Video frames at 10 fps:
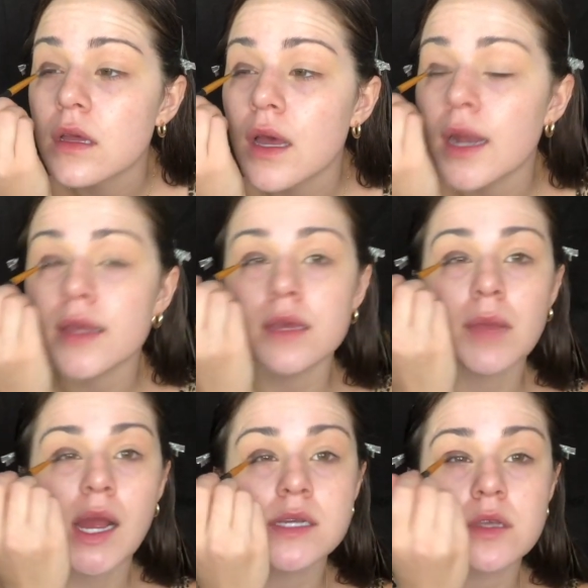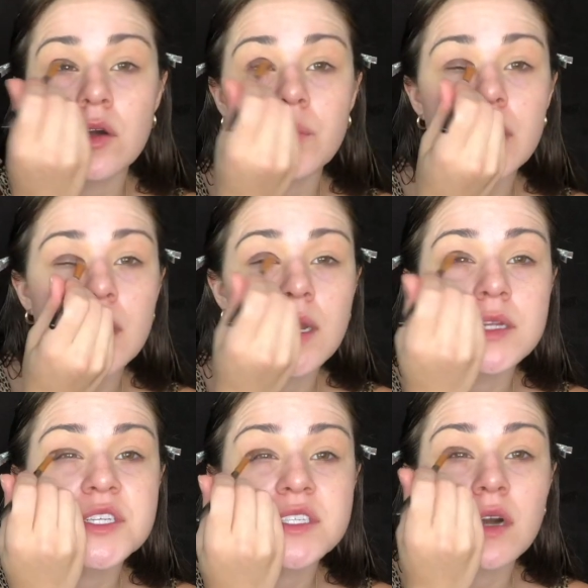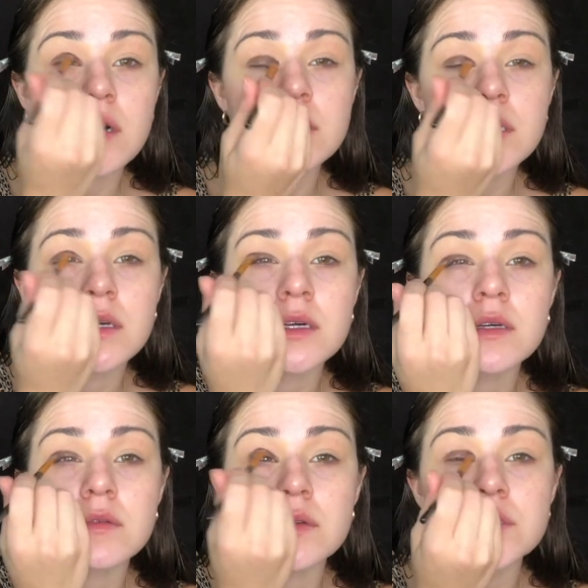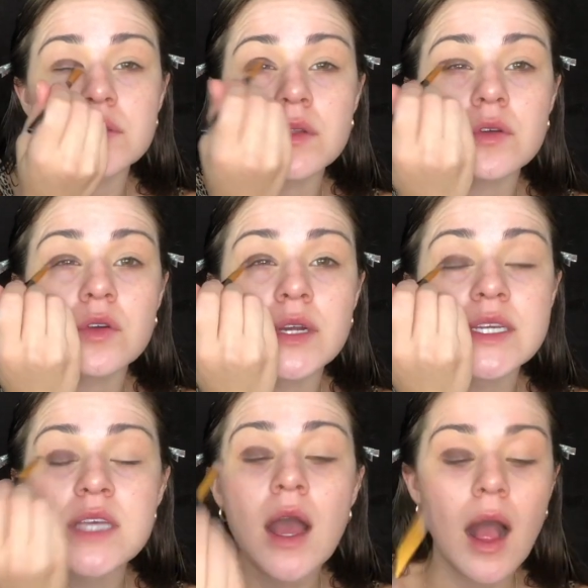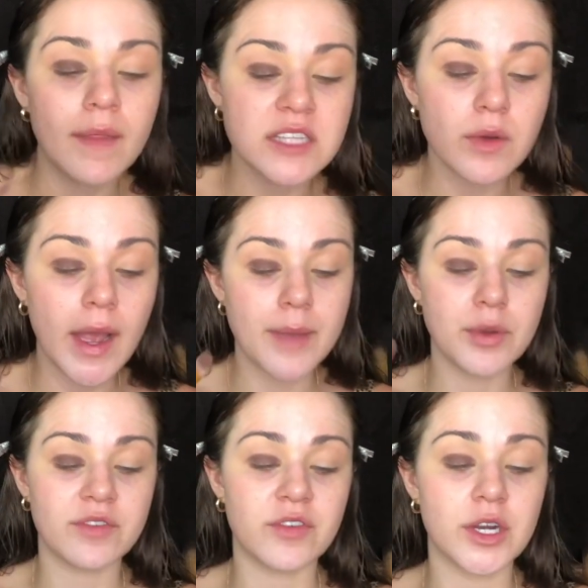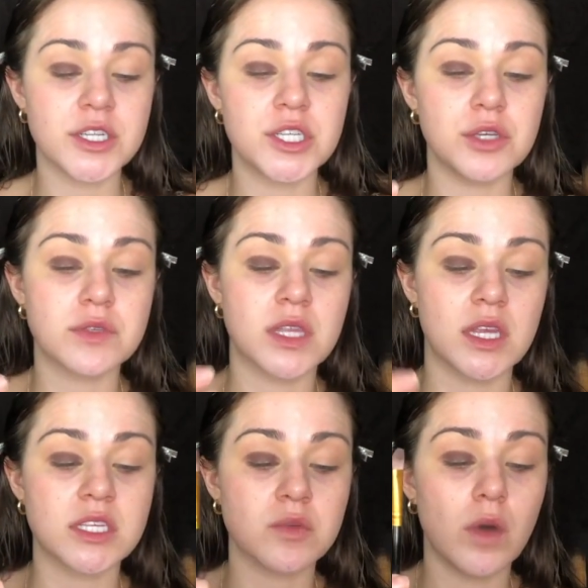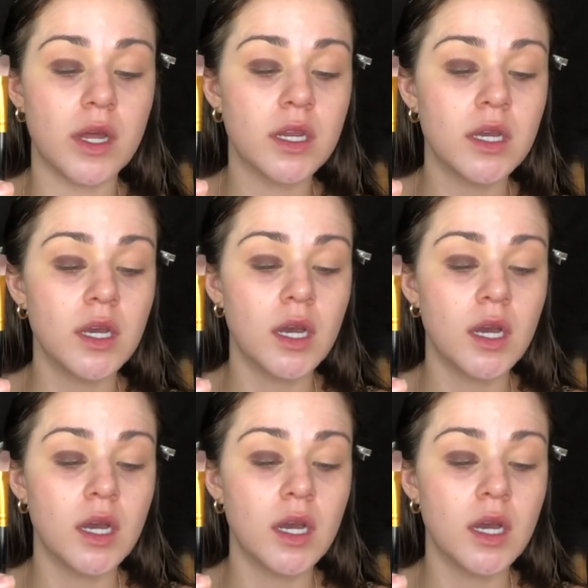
And I keep my eyes open and I just do a little crease. And that's why I prefer to use this one